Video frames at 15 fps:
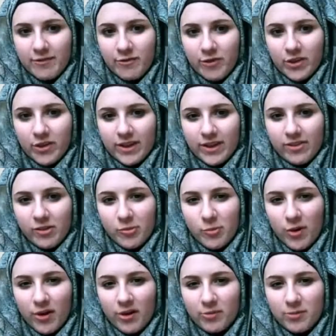I feel like there's a
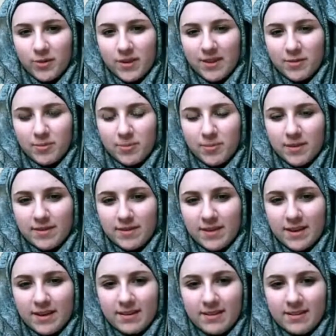part of me that's
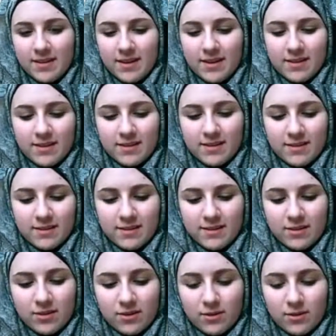missing,
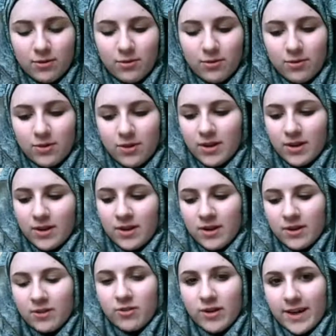to
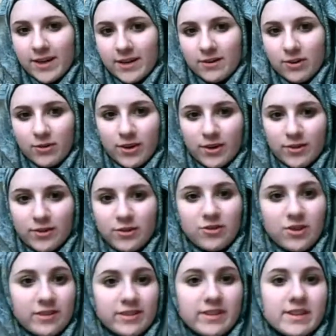try to tone down the
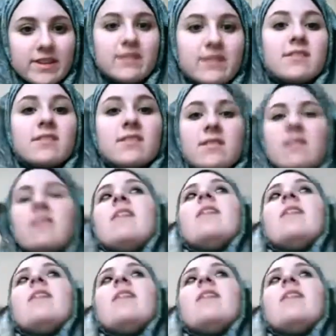cheesiness.